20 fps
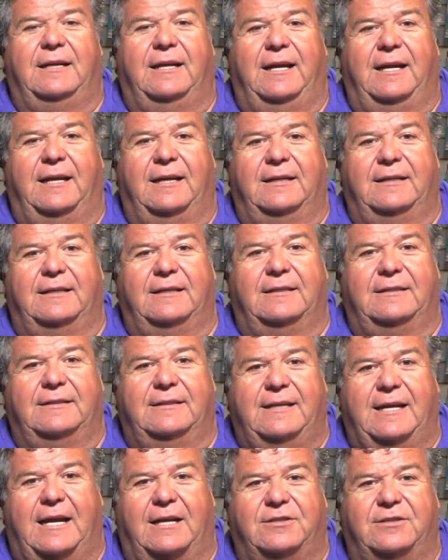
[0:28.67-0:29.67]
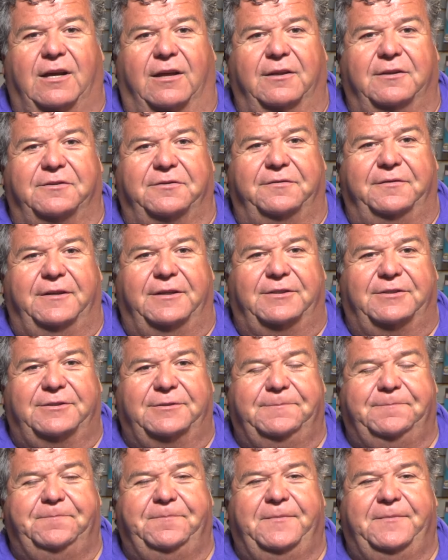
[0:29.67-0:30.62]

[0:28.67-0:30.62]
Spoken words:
and catch all those fish.